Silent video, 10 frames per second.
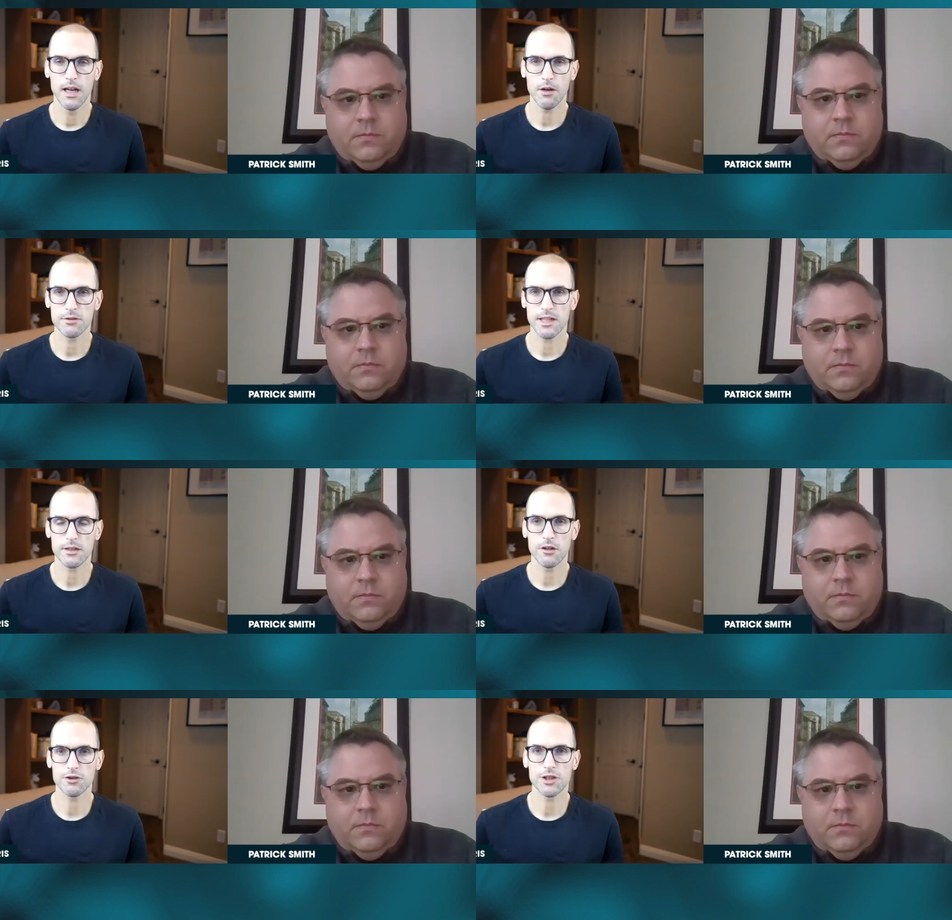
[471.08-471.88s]
Speaker 1: how
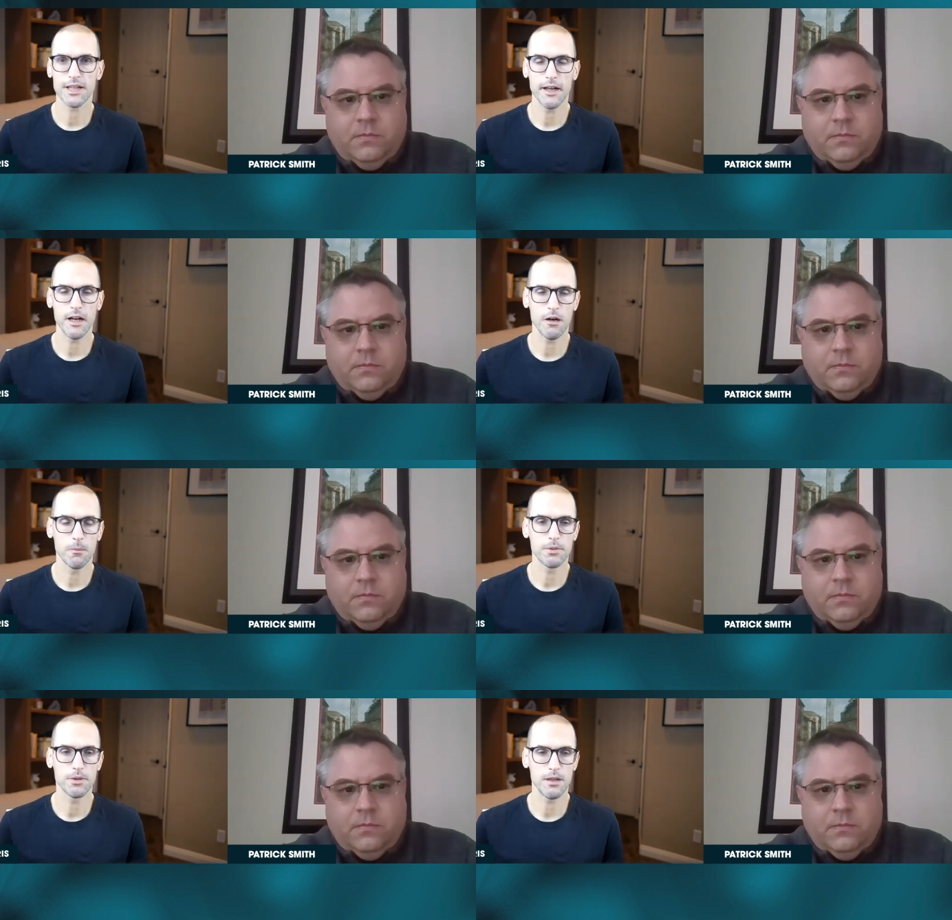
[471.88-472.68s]
technology can help,
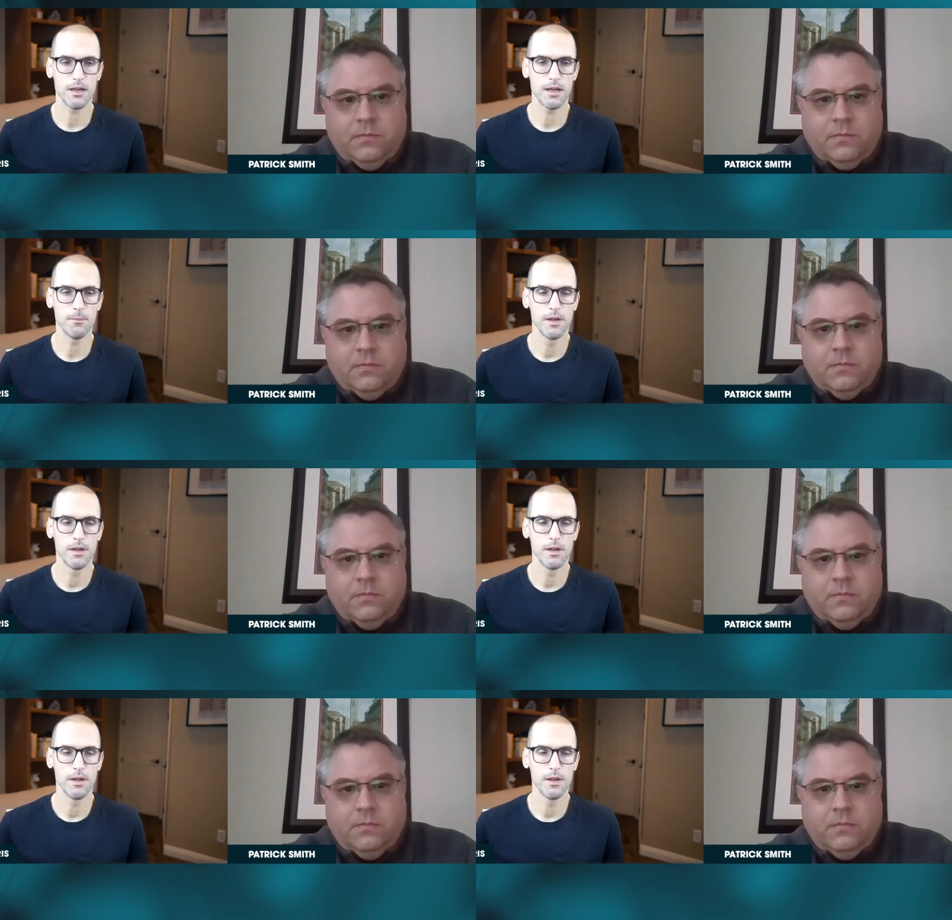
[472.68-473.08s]
uh,